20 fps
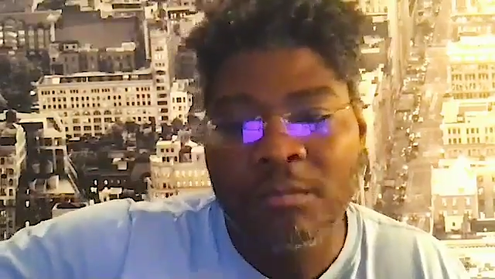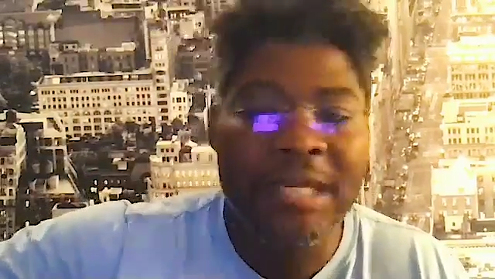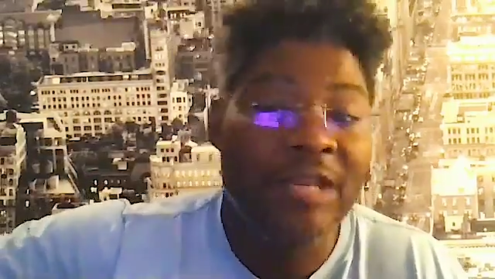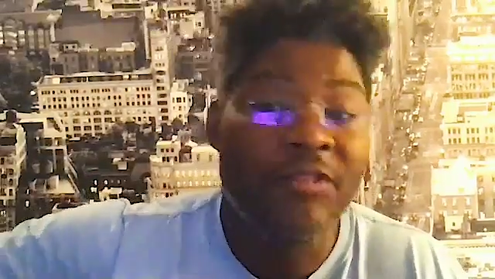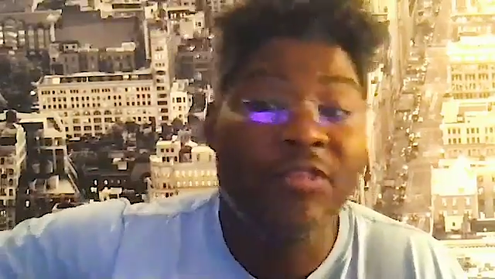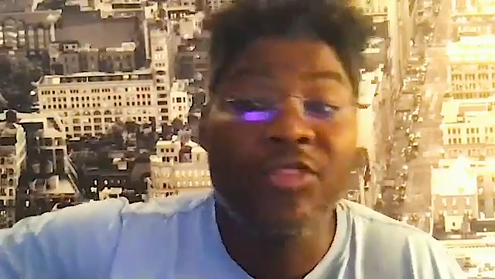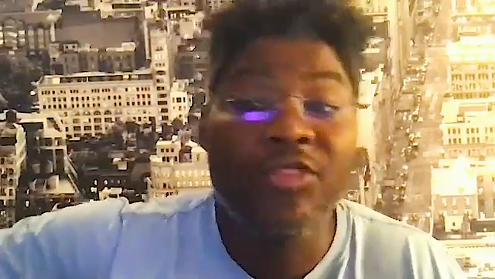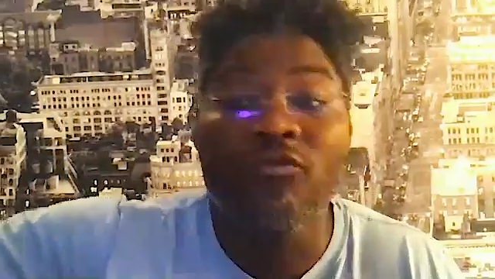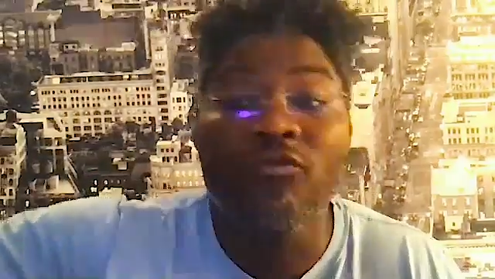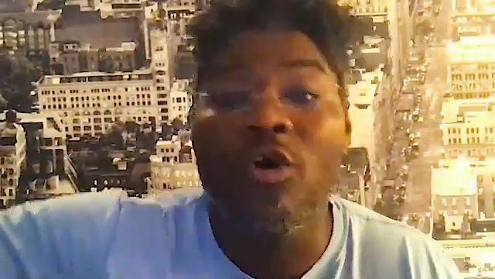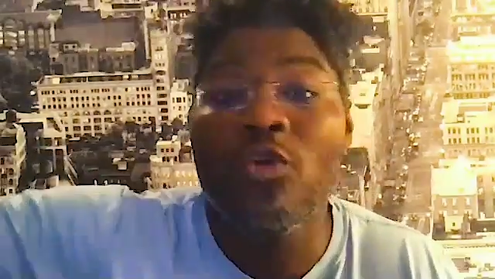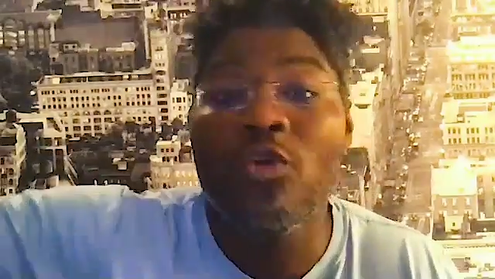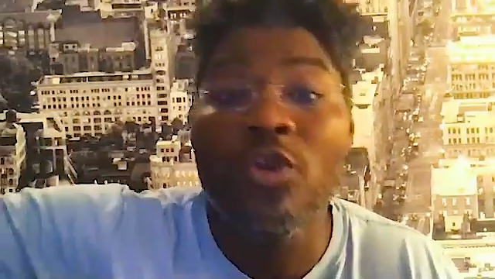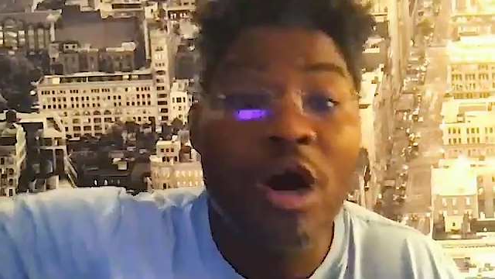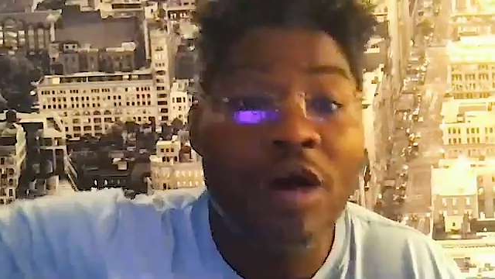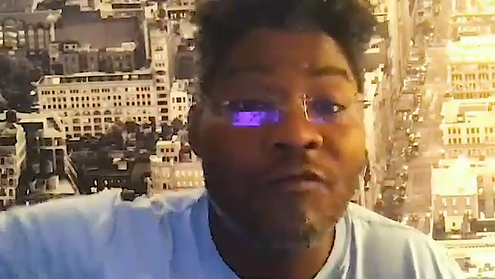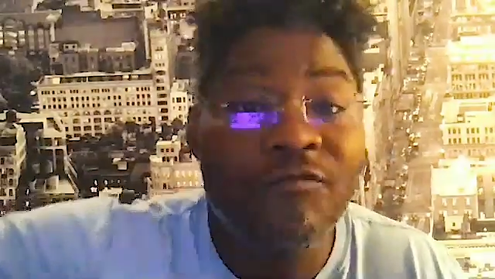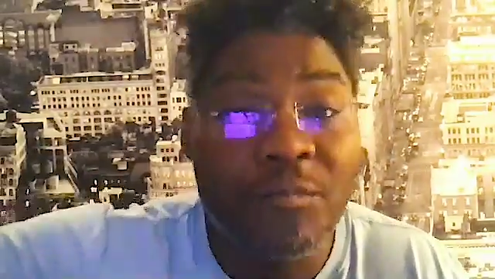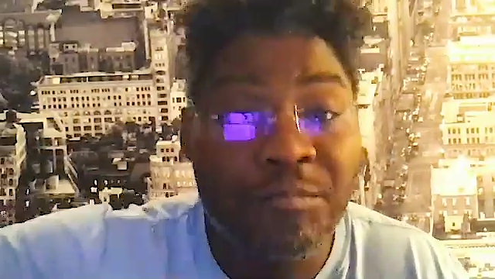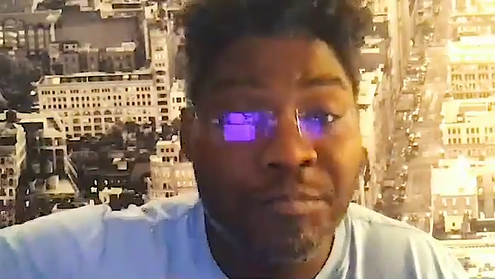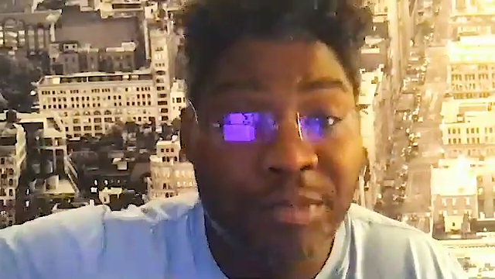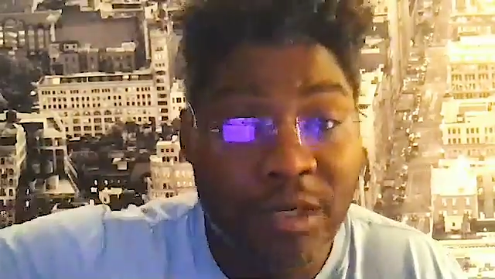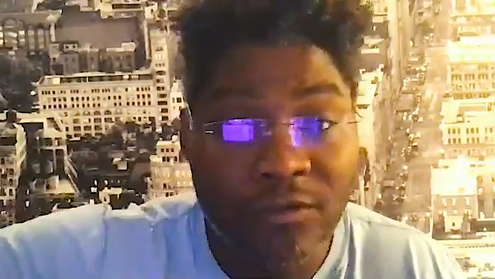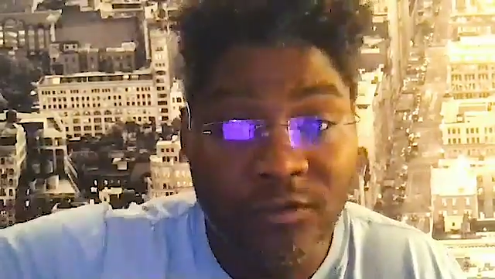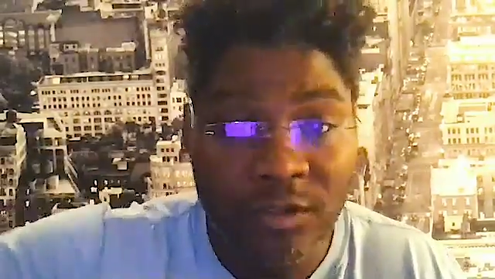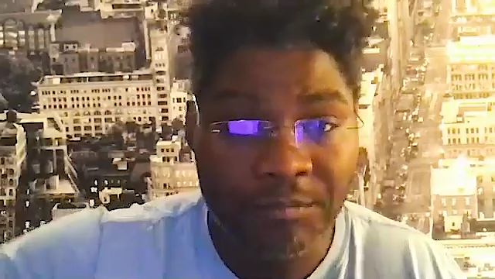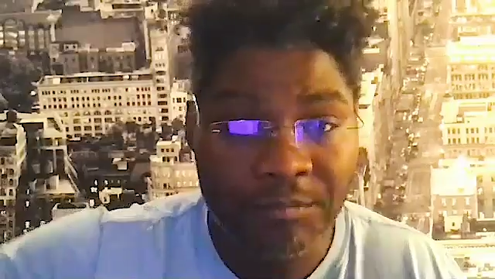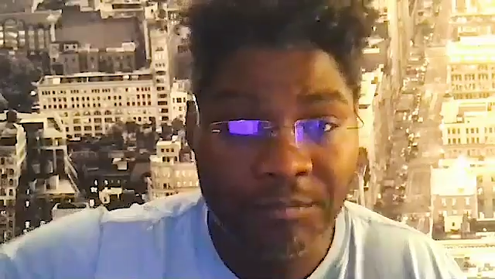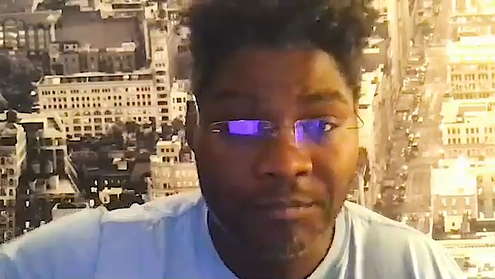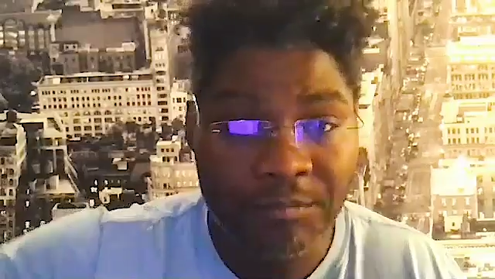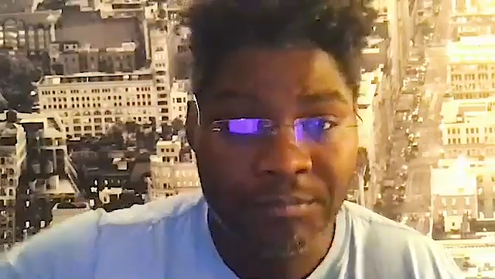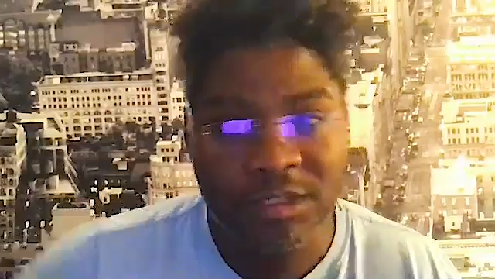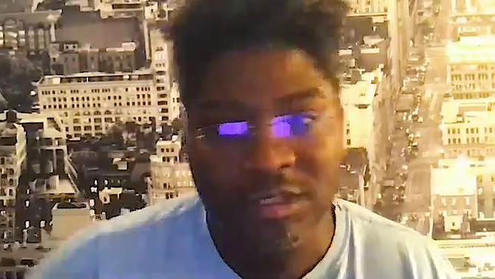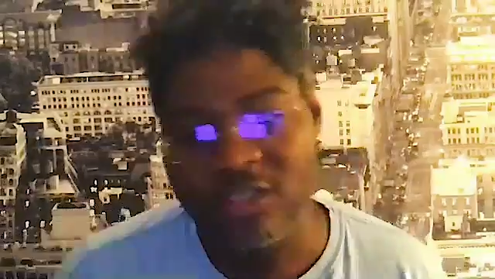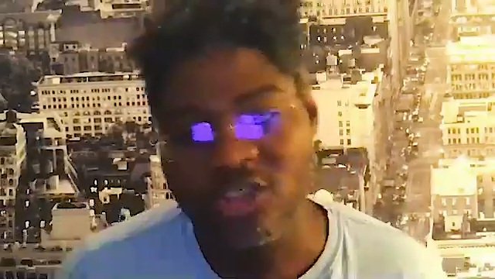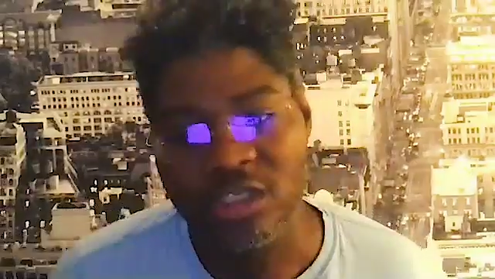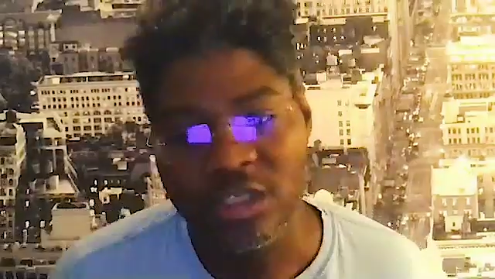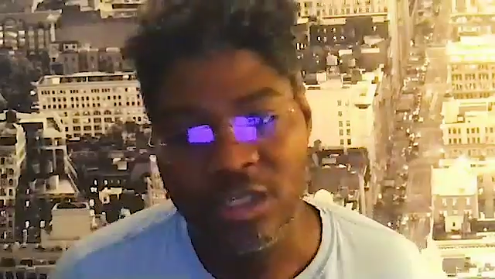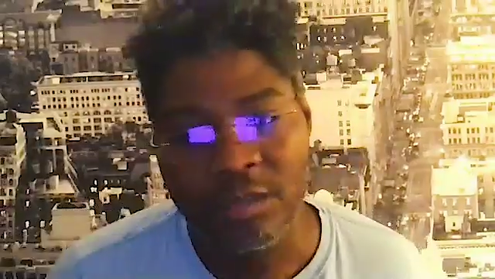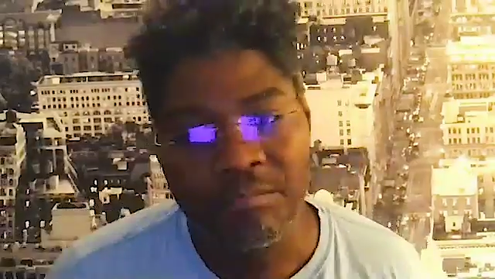being thrown off a building
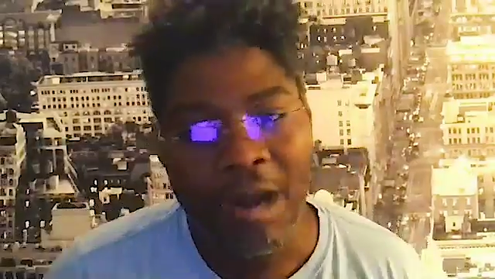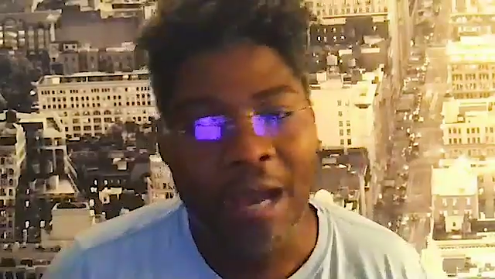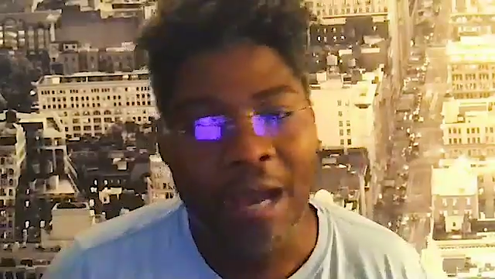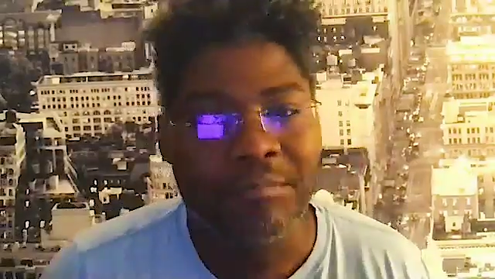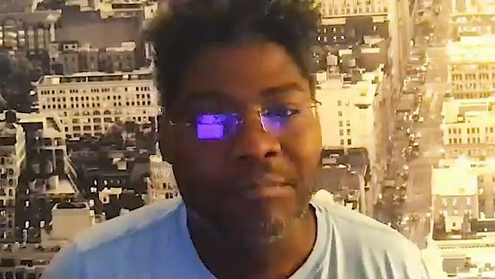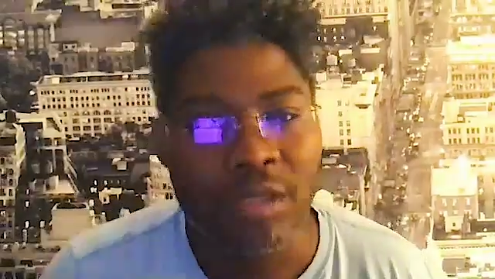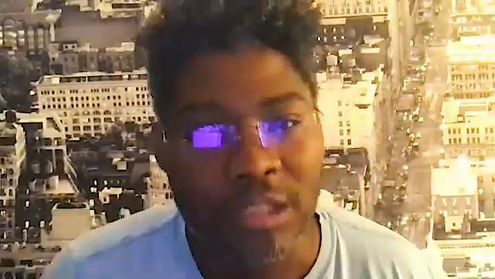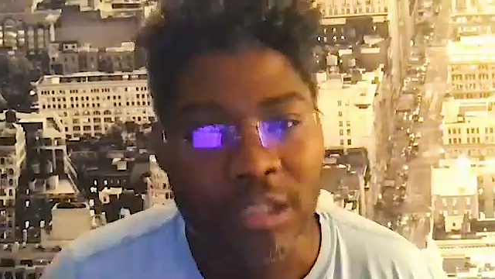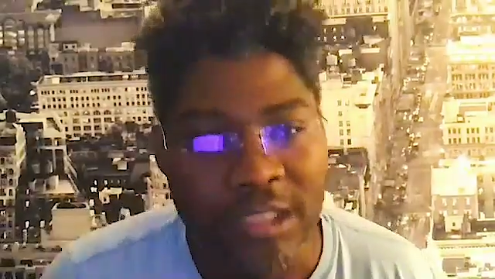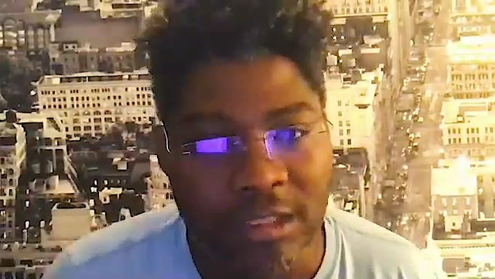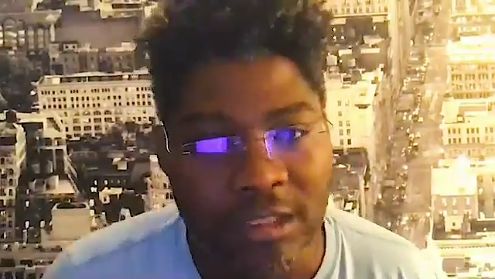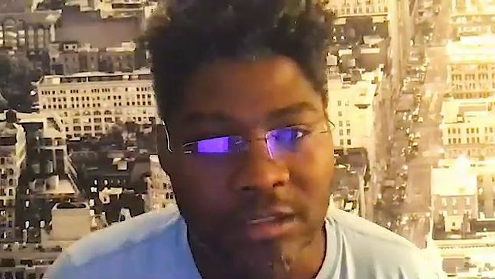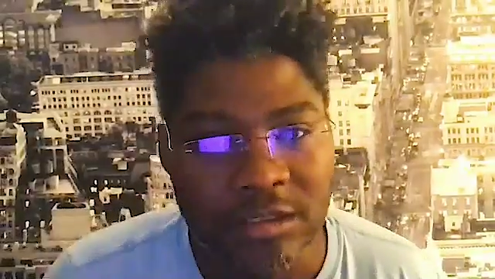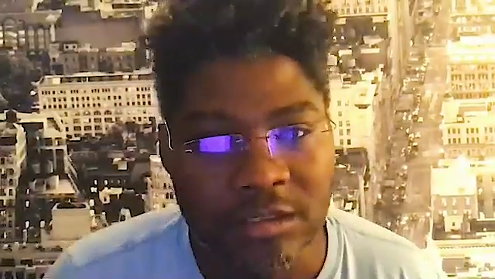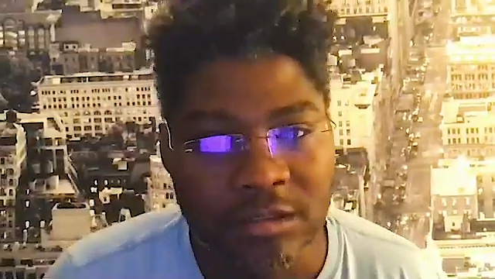potentially by police.